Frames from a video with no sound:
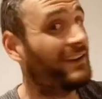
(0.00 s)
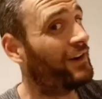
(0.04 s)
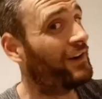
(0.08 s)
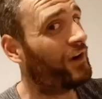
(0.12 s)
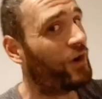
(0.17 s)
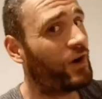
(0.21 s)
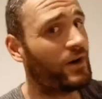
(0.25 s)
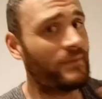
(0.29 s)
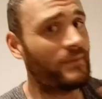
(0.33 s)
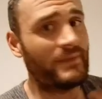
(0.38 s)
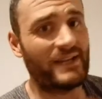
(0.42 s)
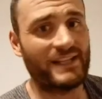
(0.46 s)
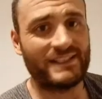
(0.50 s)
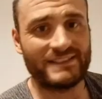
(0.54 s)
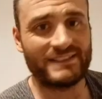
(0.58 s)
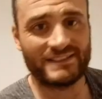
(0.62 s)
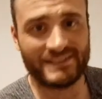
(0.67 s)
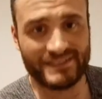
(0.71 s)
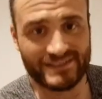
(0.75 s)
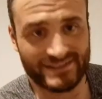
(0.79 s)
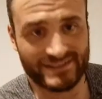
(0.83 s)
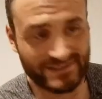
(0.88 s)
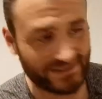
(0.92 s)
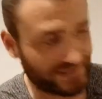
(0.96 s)
our men's
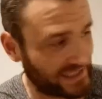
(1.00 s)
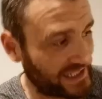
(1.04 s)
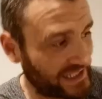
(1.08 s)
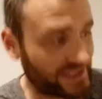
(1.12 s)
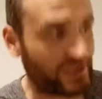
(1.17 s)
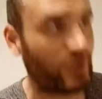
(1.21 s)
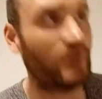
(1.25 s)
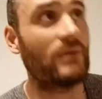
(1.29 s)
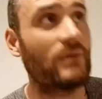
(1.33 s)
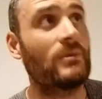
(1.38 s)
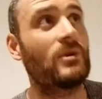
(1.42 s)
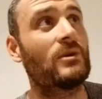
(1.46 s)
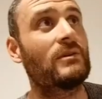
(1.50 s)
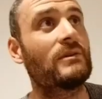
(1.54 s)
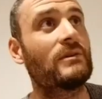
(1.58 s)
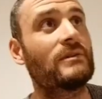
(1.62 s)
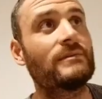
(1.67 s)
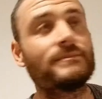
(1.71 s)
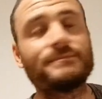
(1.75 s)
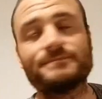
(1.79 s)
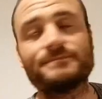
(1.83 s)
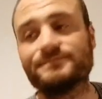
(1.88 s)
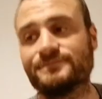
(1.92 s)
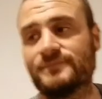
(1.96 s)
sex
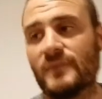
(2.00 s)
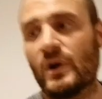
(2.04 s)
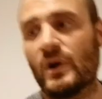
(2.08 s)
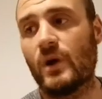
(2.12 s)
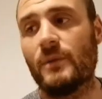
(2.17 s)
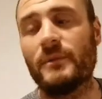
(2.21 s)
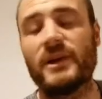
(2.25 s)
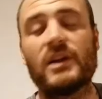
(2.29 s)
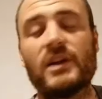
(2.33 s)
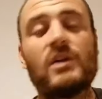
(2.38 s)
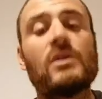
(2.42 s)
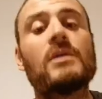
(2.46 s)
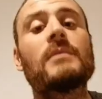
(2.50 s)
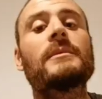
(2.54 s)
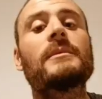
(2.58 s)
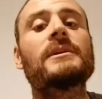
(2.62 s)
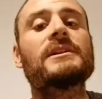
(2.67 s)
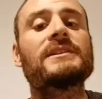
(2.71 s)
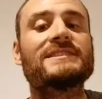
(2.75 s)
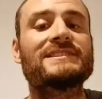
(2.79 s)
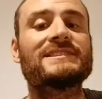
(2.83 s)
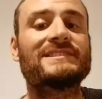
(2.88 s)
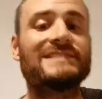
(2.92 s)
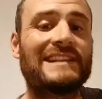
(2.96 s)
hormone, our men
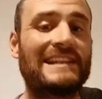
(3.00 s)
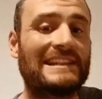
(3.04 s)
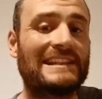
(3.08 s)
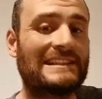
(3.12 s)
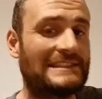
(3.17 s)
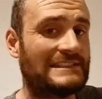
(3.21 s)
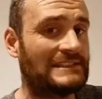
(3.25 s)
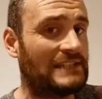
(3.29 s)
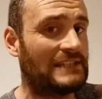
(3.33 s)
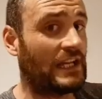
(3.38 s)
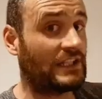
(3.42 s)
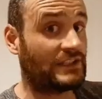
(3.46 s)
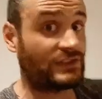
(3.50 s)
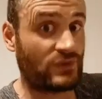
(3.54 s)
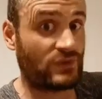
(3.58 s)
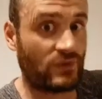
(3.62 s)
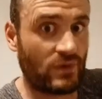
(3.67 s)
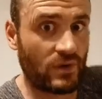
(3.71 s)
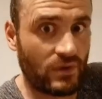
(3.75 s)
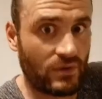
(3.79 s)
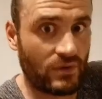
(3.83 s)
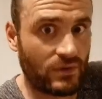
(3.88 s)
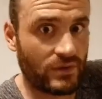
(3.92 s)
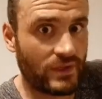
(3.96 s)
hormones,
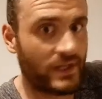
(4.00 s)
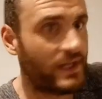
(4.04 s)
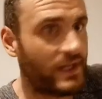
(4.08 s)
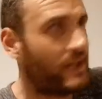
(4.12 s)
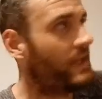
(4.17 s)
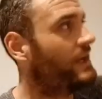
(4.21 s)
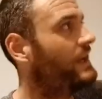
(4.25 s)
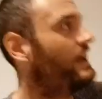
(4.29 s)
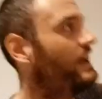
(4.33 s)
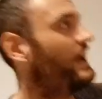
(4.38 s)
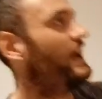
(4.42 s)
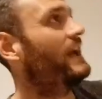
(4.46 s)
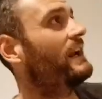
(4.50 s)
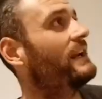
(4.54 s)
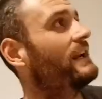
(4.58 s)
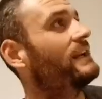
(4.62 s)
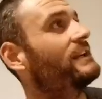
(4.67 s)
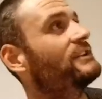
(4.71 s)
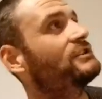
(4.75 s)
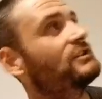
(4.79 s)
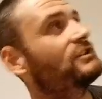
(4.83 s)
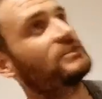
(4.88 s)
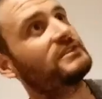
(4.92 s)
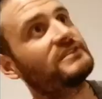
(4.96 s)
testosterone, and
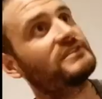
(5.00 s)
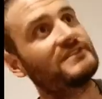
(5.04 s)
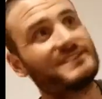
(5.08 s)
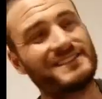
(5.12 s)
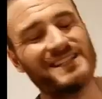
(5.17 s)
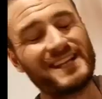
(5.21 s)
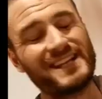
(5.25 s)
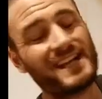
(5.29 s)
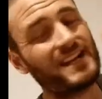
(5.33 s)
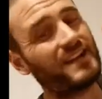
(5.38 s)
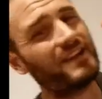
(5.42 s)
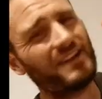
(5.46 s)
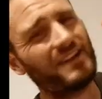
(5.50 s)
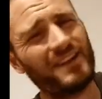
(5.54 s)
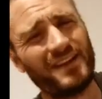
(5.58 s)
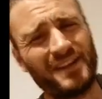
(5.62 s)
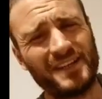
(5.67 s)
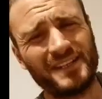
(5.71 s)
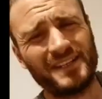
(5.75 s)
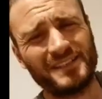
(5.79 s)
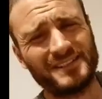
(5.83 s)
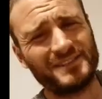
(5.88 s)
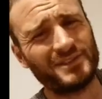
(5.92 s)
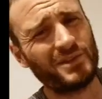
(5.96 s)
it just
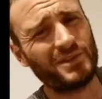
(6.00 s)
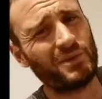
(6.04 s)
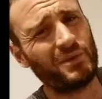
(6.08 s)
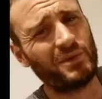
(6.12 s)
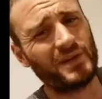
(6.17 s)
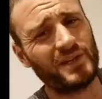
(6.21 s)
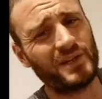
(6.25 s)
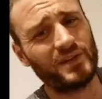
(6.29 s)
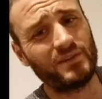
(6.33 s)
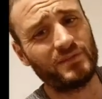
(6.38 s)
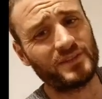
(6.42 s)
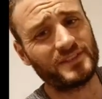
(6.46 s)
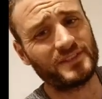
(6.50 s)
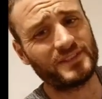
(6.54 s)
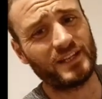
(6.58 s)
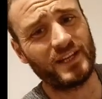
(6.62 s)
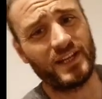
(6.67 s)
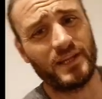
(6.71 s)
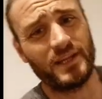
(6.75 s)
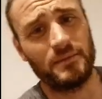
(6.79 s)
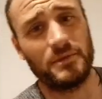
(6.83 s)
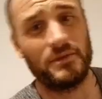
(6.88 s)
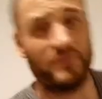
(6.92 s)
declines slowly over time.